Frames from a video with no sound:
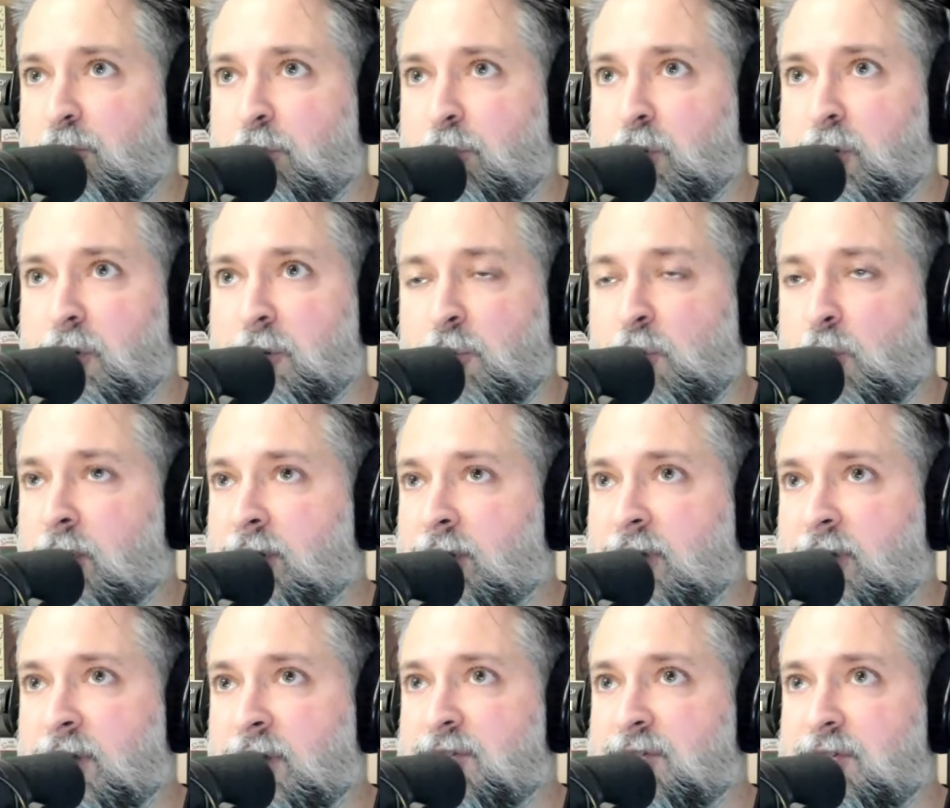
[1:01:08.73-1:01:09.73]
bullet point
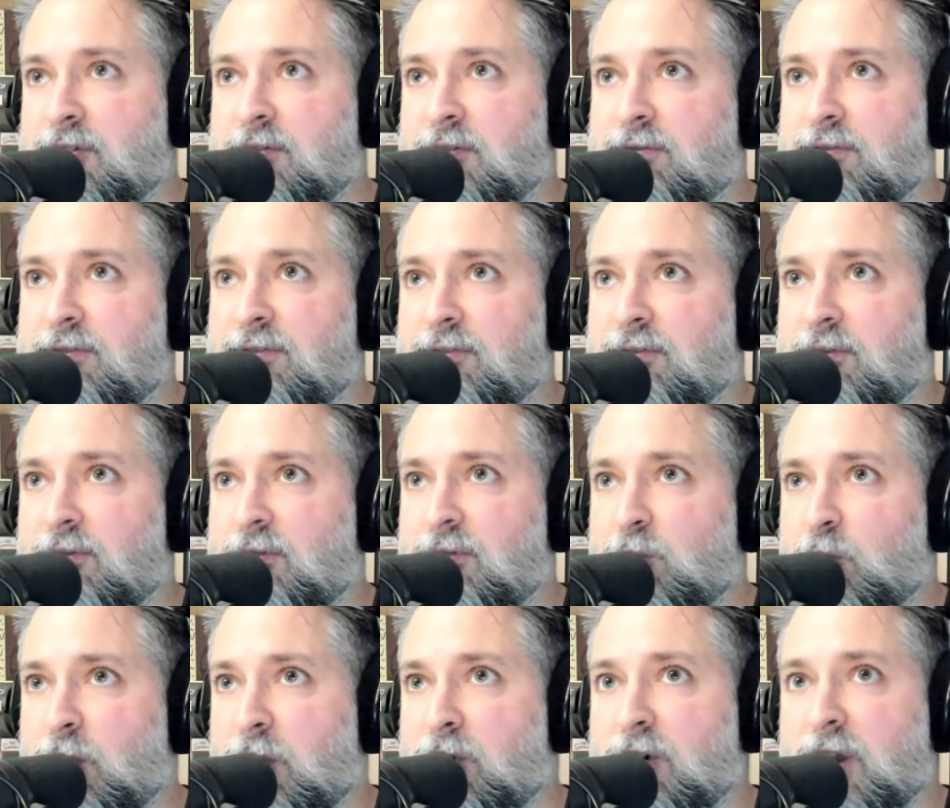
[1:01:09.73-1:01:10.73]
list of
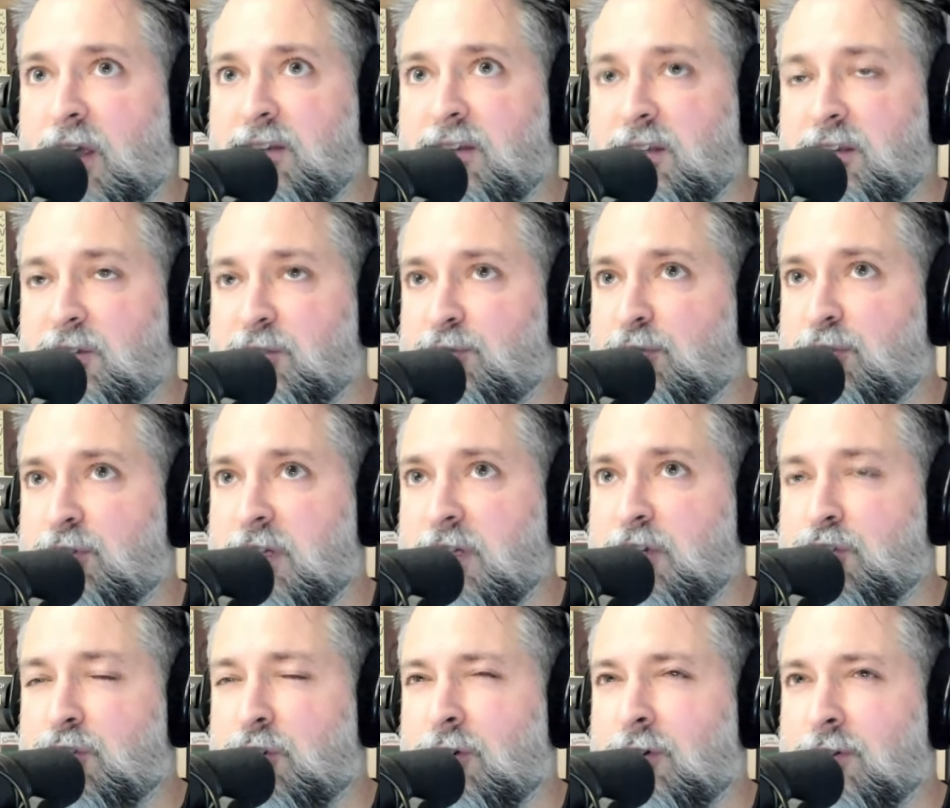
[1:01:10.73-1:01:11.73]
weird ideas for
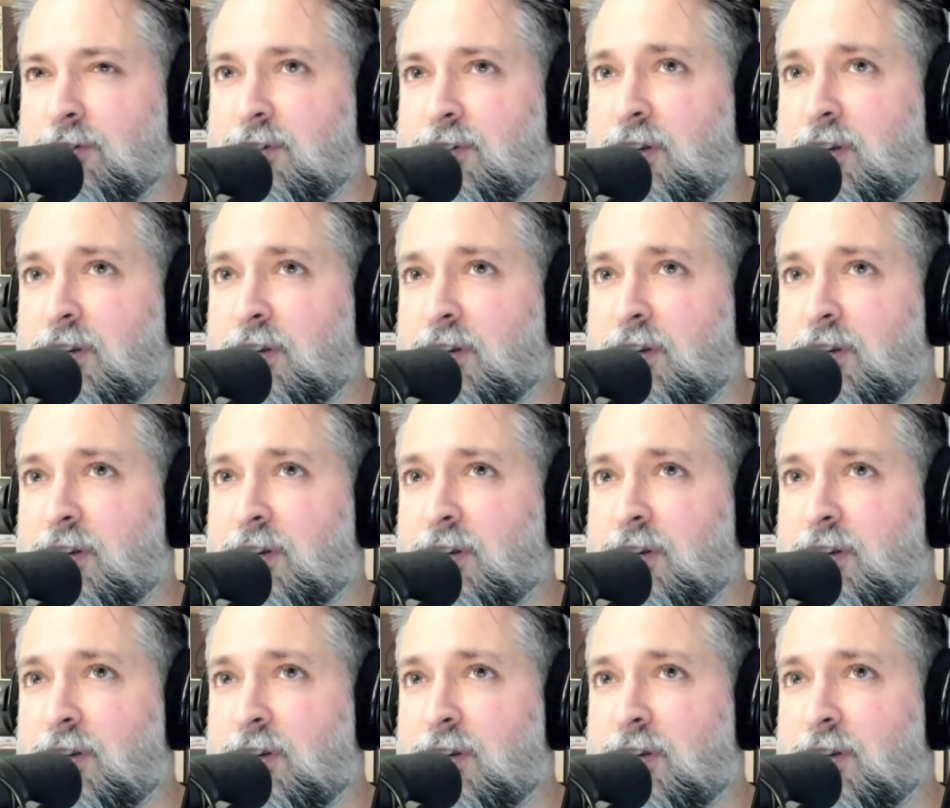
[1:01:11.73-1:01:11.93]
t-shirts.